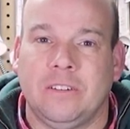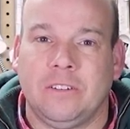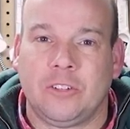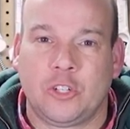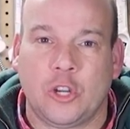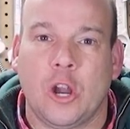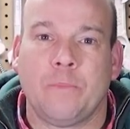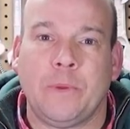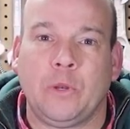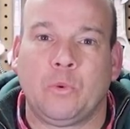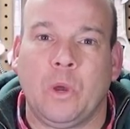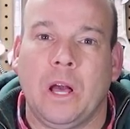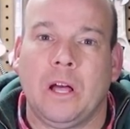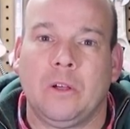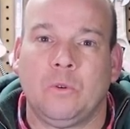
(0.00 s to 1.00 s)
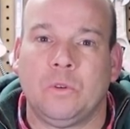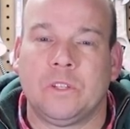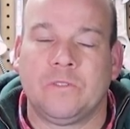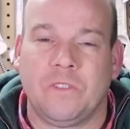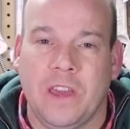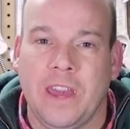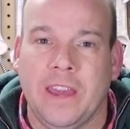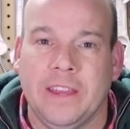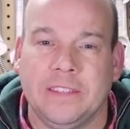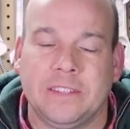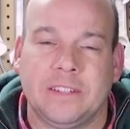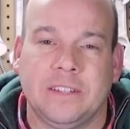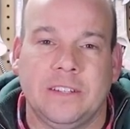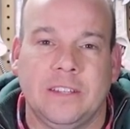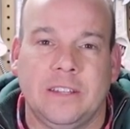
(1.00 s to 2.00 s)
sharpened well was
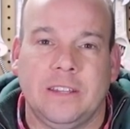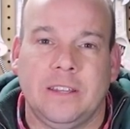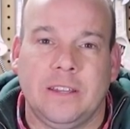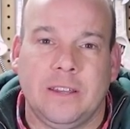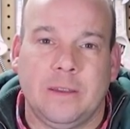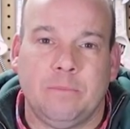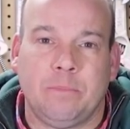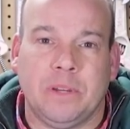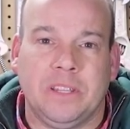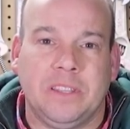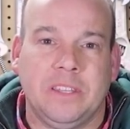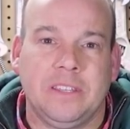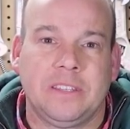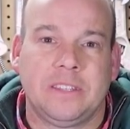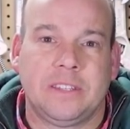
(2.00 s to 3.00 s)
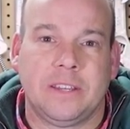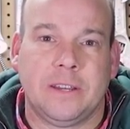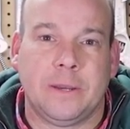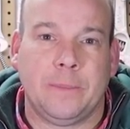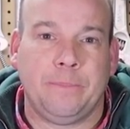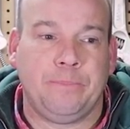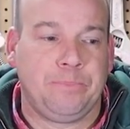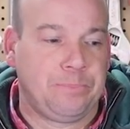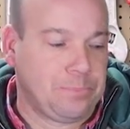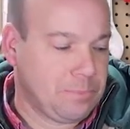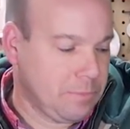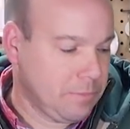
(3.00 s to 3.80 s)
fast, but this, um,